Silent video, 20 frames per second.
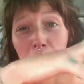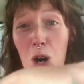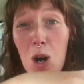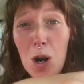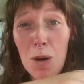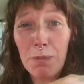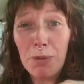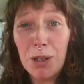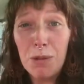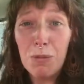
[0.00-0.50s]

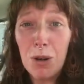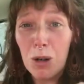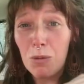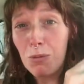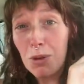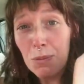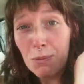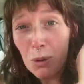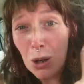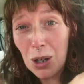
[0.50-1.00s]
open them
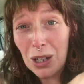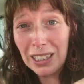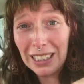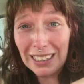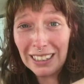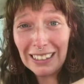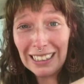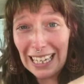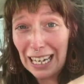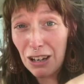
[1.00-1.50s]
up, put a
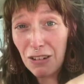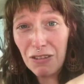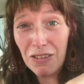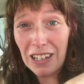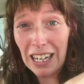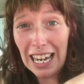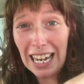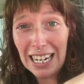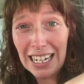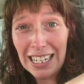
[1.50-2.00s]
little
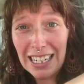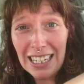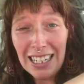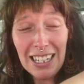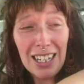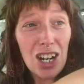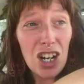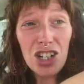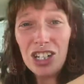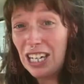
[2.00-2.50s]
gift in,
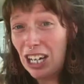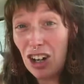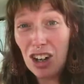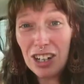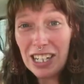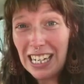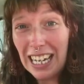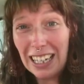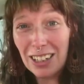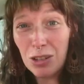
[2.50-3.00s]

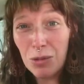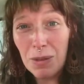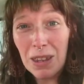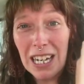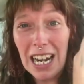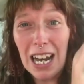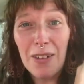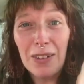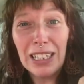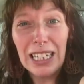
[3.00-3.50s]
or take
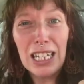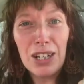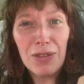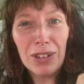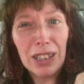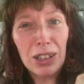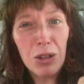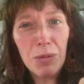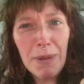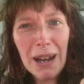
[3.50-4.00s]
something out and leave a
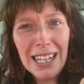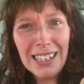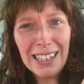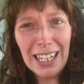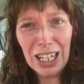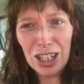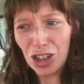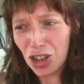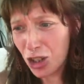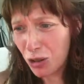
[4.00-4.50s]
little
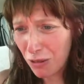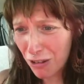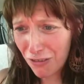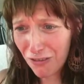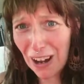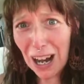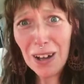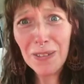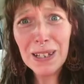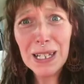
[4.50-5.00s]
message. So we
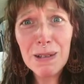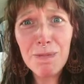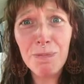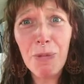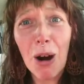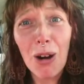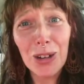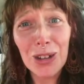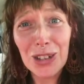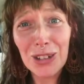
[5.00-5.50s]
found this
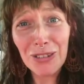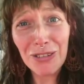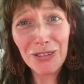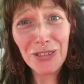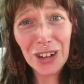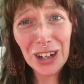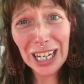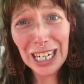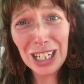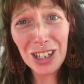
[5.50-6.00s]
box of
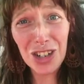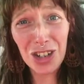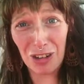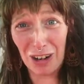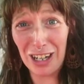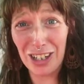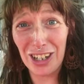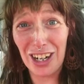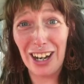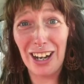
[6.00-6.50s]
fucking
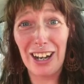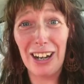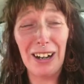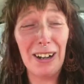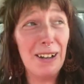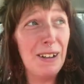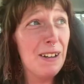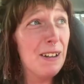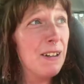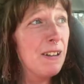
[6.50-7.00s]

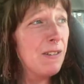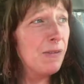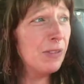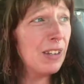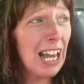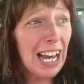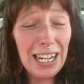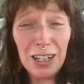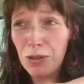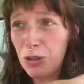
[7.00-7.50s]
treasure,
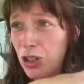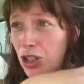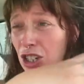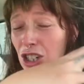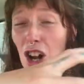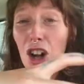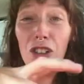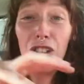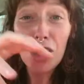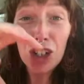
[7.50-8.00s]
and it was
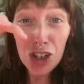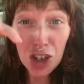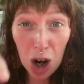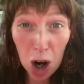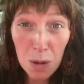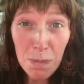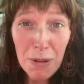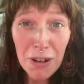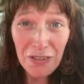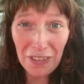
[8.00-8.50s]
on the
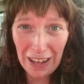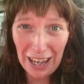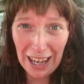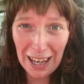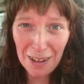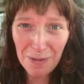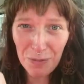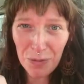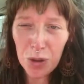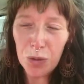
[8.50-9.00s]
top of
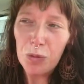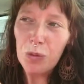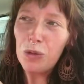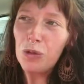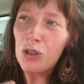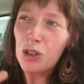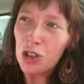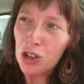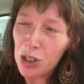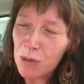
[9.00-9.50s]
it.
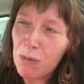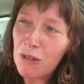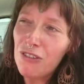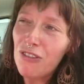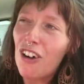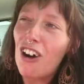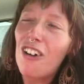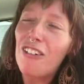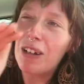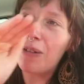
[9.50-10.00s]
Just
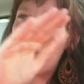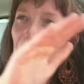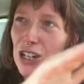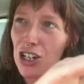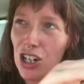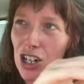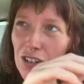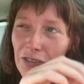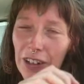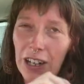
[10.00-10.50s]
before he went
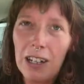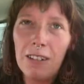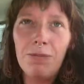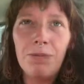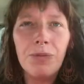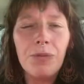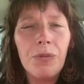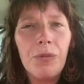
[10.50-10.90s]
over,